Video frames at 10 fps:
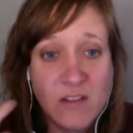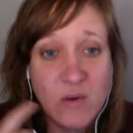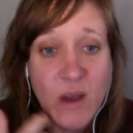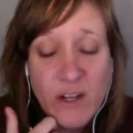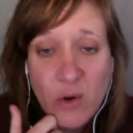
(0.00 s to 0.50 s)

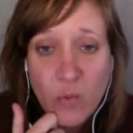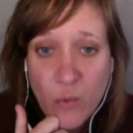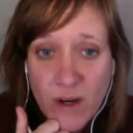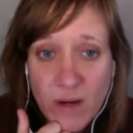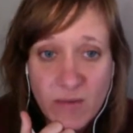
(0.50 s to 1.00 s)
So I know
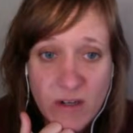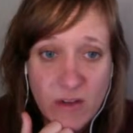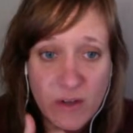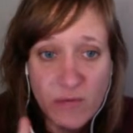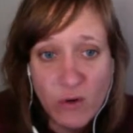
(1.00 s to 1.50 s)
what I'm going to
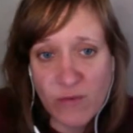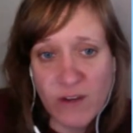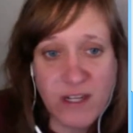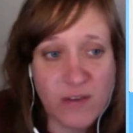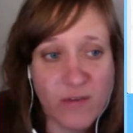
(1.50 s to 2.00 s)
look for if
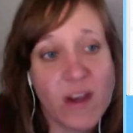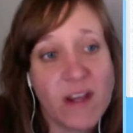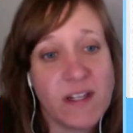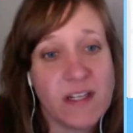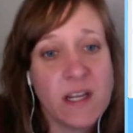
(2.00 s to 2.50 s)
I need to
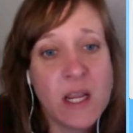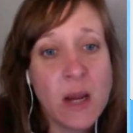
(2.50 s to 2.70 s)
find it.